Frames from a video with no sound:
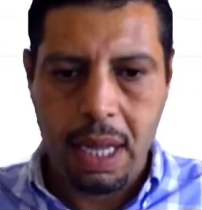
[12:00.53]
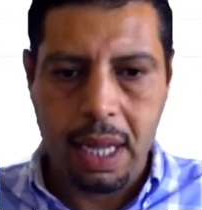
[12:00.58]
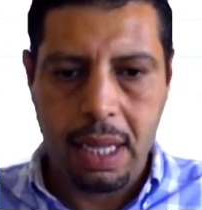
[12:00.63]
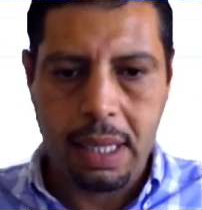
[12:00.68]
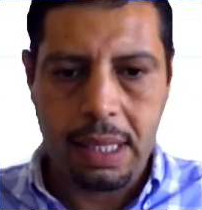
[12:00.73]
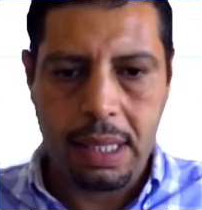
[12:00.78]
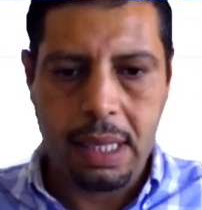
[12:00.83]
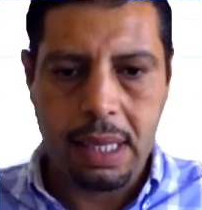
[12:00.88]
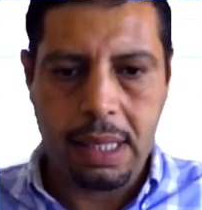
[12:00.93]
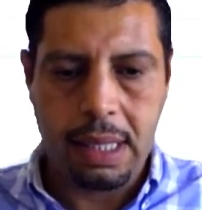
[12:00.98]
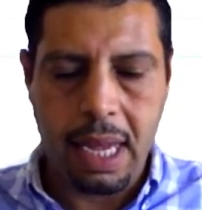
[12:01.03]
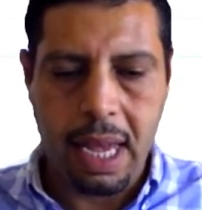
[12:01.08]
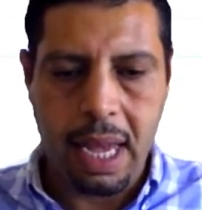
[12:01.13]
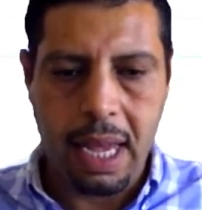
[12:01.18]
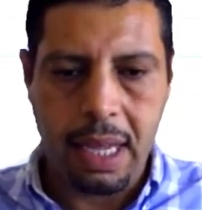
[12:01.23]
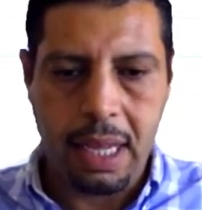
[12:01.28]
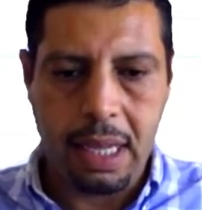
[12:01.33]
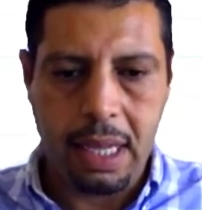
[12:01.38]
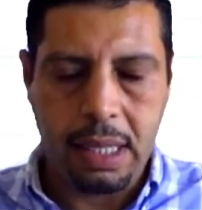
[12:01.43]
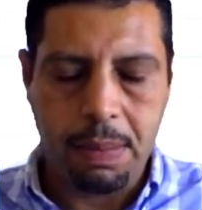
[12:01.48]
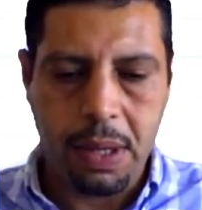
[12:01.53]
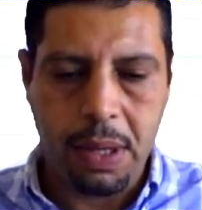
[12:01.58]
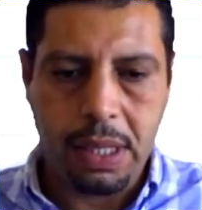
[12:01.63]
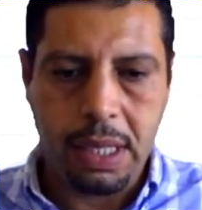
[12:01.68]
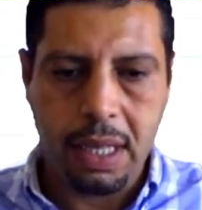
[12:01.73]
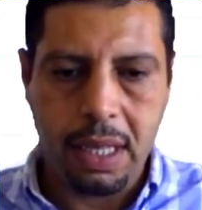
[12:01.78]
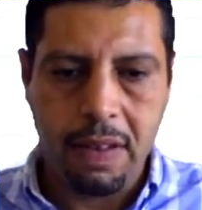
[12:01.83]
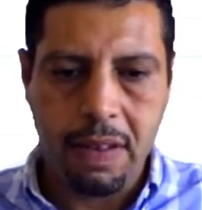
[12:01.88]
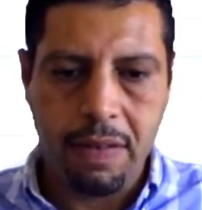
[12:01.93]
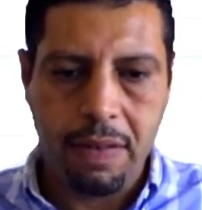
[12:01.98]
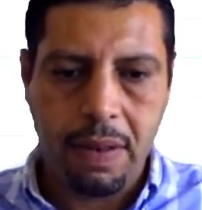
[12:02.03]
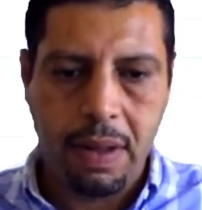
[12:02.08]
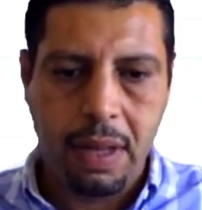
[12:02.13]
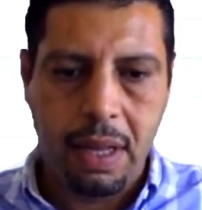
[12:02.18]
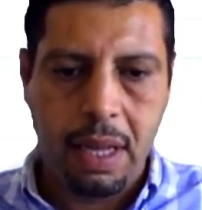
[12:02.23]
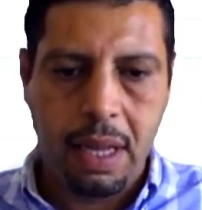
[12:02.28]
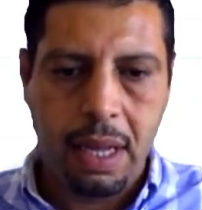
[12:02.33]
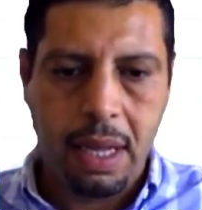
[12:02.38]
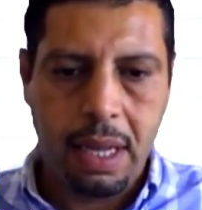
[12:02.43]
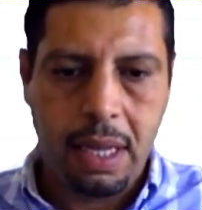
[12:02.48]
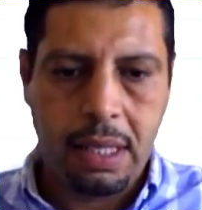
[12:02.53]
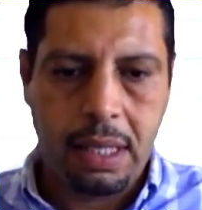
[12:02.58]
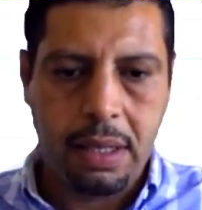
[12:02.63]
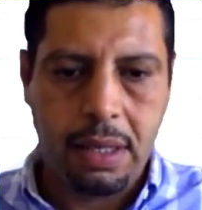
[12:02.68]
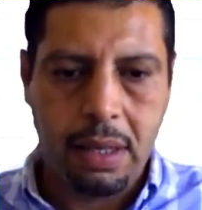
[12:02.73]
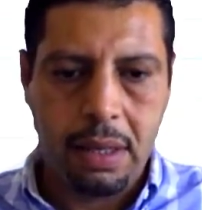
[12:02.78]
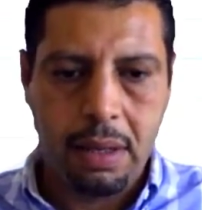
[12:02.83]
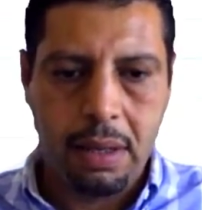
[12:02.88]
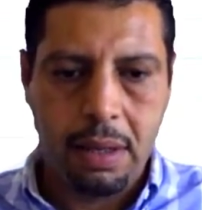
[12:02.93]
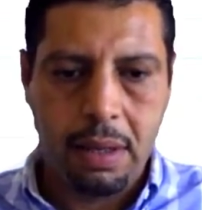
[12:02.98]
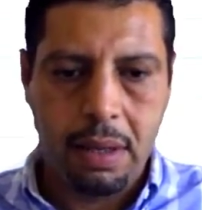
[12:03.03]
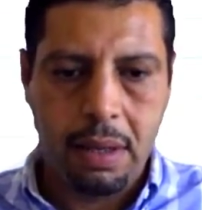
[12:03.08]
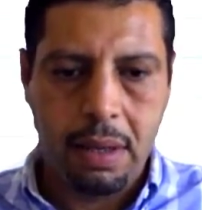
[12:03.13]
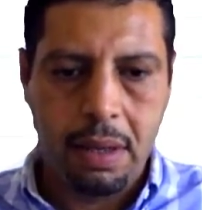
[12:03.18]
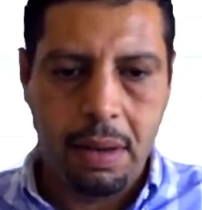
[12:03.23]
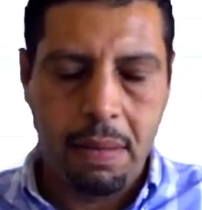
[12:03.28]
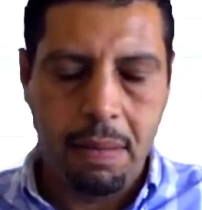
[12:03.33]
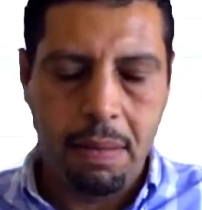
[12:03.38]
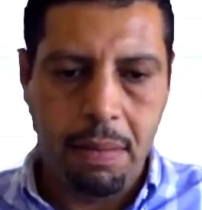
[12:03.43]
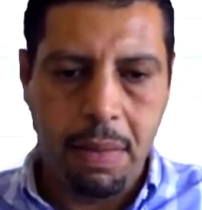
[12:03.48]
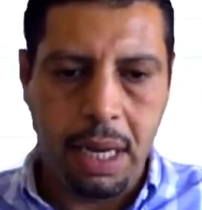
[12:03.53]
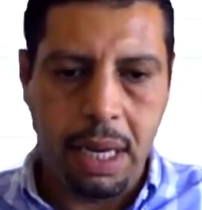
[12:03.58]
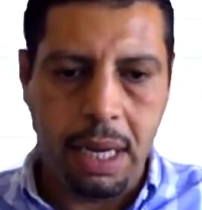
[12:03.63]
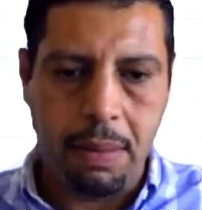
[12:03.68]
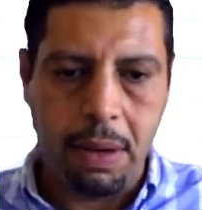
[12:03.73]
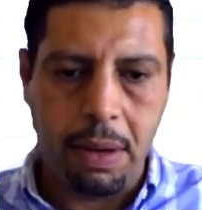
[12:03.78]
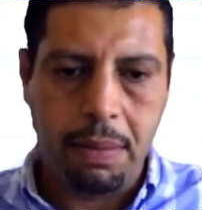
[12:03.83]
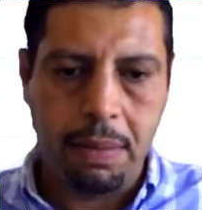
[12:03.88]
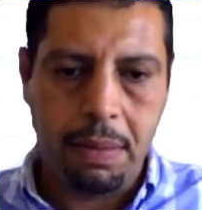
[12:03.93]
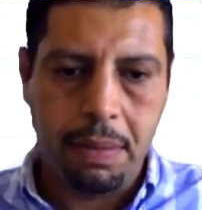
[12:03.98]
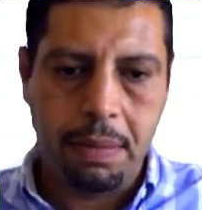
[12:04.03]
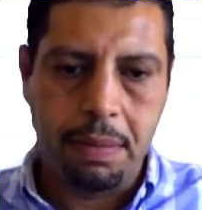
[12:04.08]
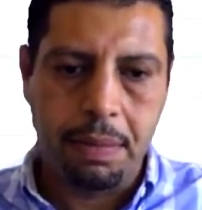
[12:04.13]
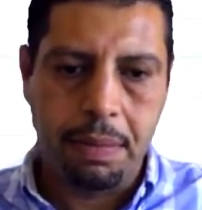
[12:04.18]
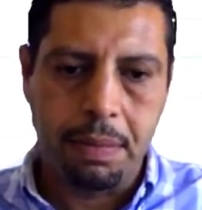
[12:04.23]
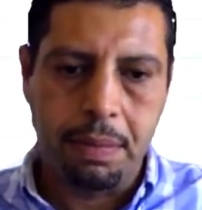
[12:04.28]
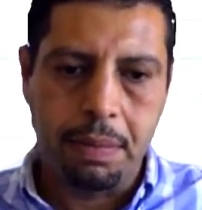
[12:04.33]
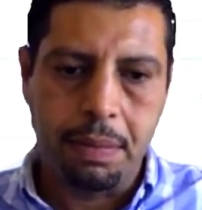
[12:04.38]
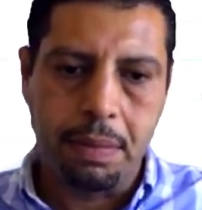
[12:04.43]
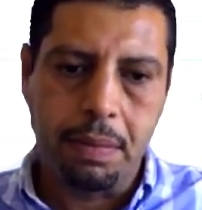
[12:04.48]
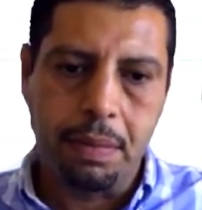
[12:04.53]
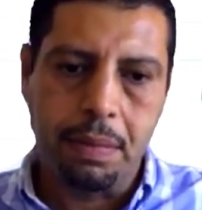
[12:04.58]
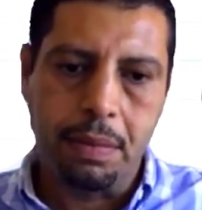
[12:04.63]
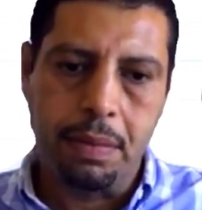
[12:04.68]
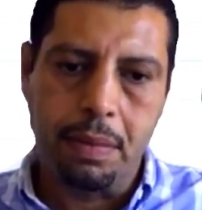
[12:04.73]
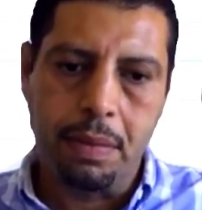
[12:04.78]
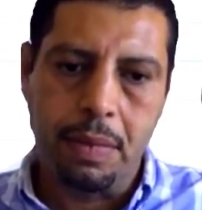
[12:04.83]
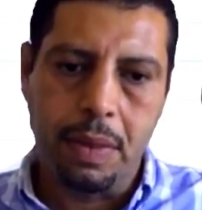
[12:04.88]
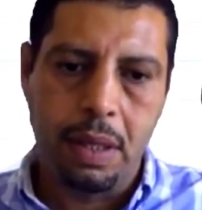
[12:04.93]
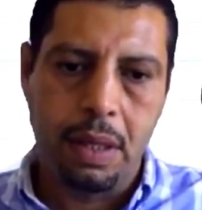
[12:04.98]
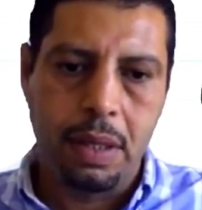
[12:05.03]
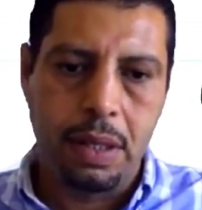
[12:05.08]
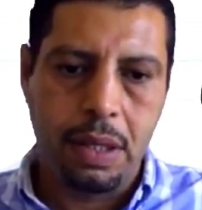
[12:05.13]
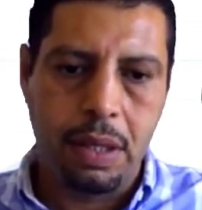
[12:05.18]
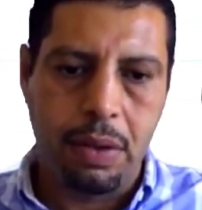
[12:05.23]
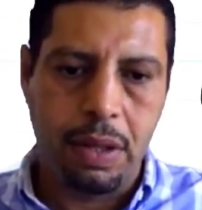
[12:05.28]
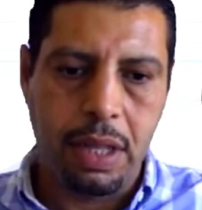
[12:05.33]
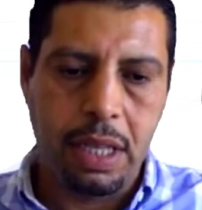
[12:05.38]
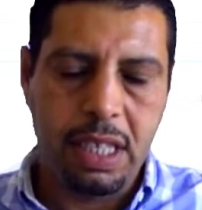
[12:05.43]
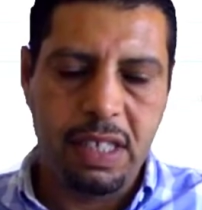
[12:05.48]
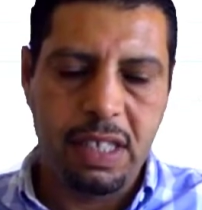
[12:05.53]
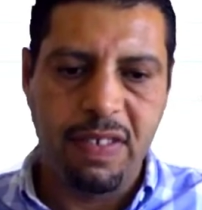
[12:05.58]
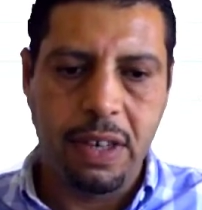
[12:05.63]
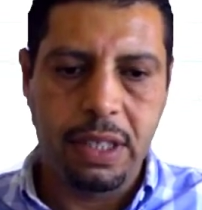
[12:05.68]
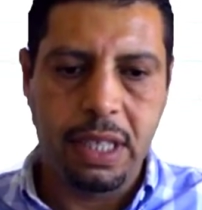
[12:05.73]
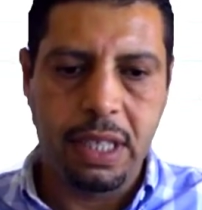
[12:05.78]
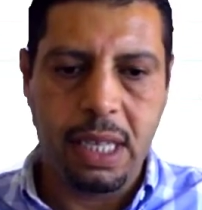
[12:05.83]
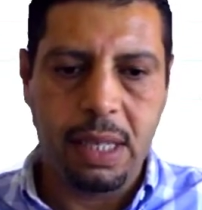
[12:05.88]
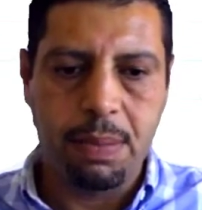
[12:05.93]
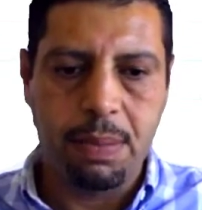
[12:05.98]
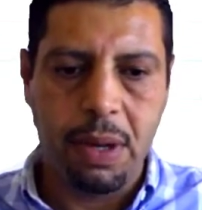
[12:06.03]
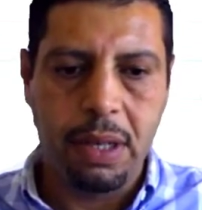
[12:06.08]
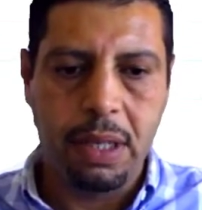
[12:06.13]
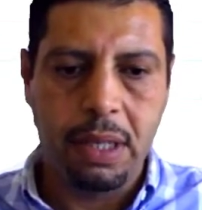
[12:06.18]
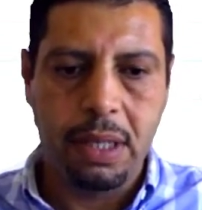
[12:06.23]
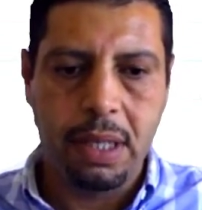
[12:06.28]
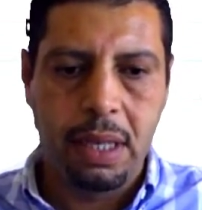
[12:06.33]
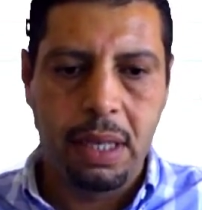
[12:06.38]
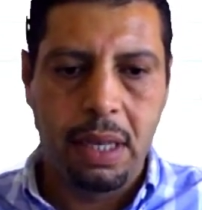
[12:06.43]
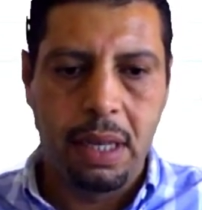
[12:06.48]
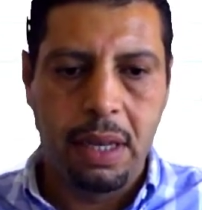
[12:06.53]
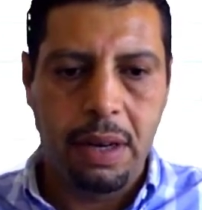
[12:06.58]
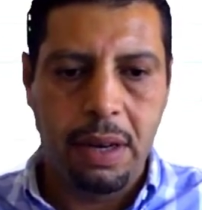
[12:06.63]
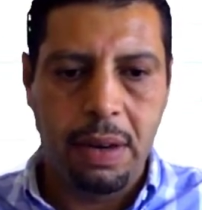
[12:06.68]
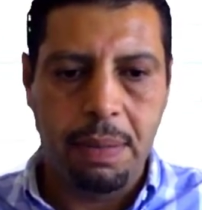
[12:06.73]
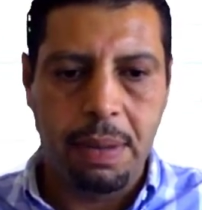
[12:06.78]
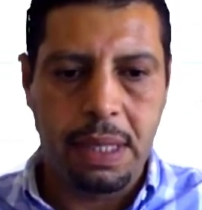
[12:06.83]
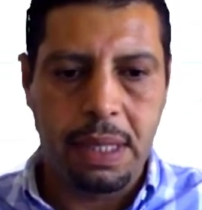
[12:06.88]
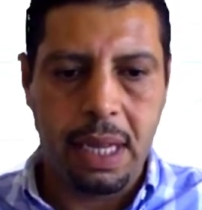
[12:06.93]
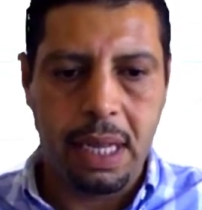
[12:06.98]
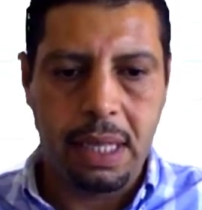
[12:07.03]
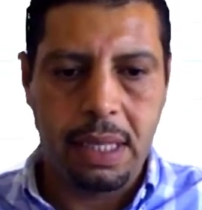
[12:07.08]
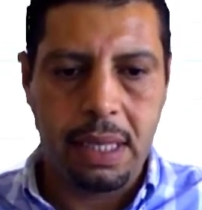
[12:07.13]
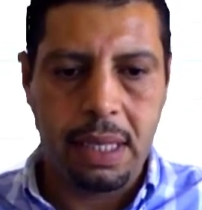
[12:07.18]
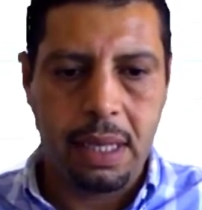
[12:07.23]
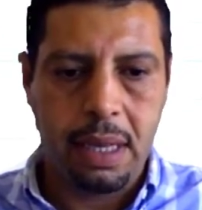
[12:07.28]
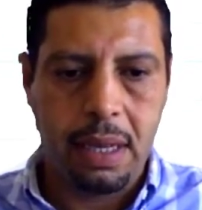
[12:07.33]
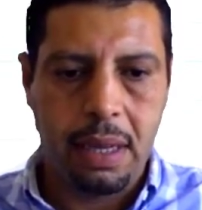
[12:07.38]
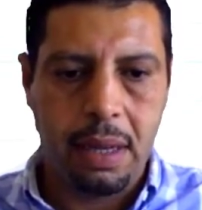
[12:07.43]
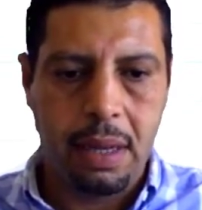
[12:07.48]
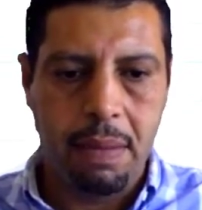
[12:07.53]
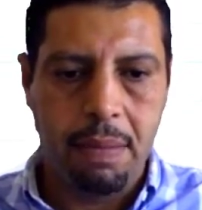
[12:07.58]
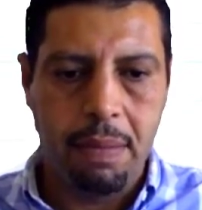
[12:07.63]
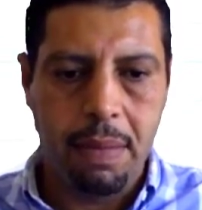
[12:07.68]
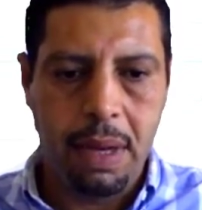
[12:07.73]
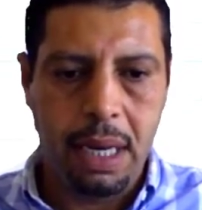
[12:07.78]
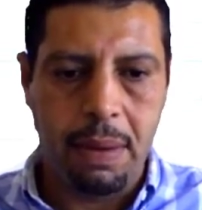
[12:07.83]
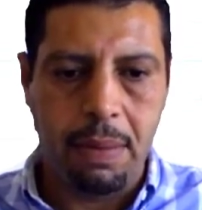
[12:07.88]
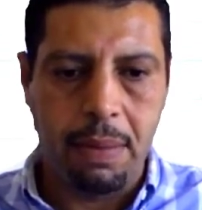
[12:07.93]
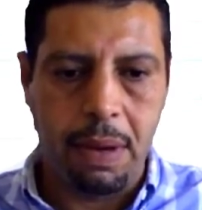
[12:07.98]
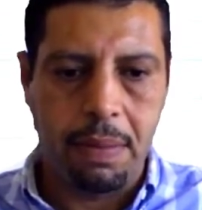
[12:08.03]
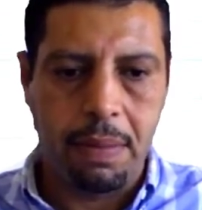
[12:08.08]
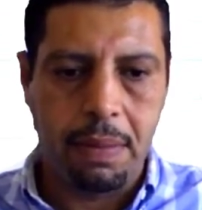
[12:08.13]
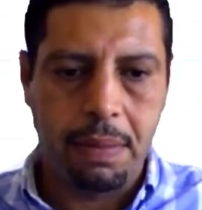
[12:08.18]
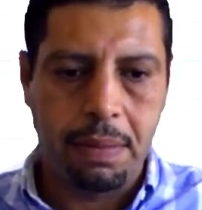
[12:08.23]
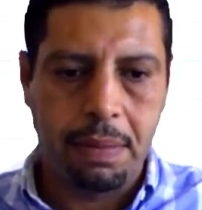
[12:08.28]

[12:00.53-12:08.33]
And since A is positive, it's a minimum. So this vertex point represents a minimum.